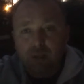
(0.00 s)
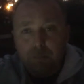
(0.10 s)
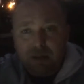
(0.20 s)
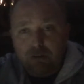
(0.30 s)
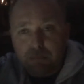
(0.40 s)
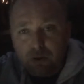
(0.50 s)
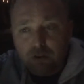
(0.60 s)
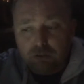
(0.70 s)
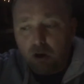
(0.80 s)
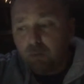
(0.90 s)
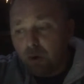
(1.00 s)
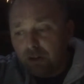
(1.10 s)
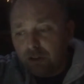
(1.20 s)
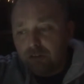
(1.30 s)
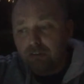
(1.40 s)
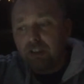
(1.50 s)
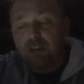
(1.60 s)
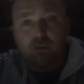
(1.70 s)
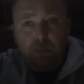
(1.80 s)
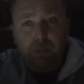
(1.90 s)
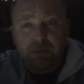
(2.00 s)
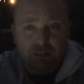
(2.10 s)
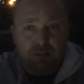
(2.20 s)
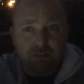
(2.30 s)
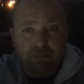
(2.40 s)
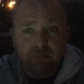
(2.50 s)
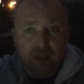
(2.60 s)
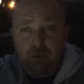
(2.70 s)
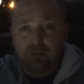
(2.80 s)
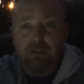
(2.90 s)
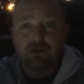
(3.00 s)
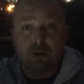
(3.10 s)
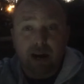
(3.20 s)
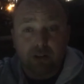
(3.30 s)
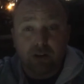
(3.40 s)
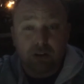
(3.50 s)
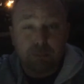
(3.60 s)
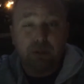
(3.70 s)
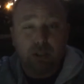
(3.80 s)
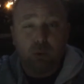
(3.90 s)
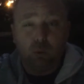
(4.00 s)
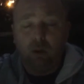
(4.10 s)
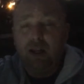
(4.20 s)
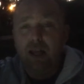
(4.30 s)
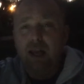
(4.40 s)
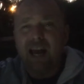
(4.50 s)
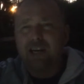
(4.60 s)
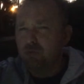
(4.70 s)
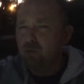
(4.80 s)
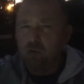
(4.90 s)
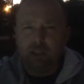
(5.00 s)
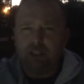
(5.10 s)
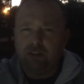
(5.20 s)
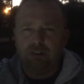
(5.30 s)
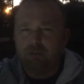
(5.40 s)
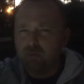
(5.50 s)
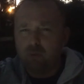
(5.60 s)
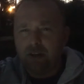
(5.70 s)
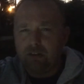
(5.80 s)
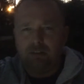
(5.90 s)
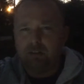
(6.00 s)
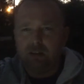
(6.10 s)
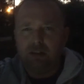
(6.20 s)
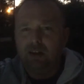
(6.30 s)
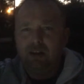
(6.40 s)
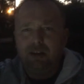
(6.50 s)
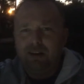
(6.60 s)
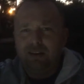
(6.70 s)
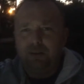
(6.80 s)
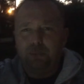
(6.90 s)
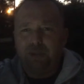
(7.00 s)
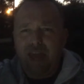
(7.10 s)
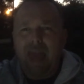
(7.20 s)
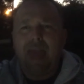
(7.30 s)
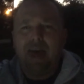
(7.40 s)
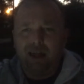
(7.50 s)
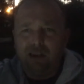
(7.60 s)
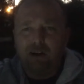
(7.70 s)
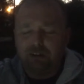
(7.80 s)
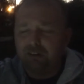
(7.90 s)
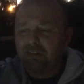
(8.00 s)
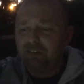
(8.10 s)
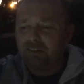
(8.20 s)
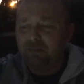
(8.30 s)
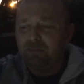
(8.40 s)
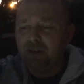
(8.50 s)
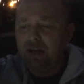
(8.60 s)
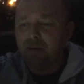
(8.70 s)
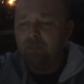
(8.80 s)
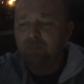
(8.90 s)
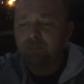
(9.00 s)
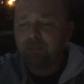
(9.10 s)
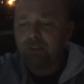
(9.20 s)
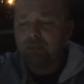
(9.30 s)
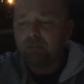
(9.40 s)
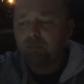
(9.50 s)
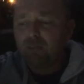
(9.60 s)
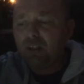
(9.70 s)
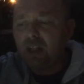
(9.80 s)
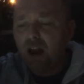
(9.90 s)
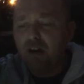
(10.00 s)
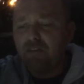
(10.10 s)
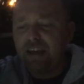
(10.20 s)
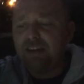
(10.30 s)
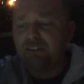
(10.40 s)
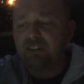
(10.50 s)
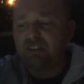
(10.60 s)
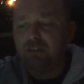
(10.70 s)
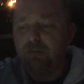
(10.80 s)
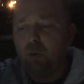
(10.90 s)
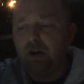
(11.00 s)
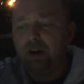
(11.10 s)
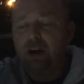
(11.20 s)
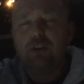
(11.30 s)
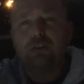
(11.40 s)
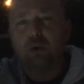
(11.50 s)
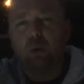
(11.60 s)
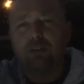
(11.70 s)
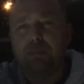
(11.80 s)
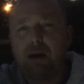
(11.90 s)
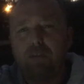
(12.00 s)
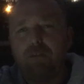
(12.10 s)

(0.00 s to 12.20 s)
benchmarking software that's the superposition. I don't know if you've tried or not. It's pretty cool, and it really just rings the hell out of your system. A Vega 64 scores about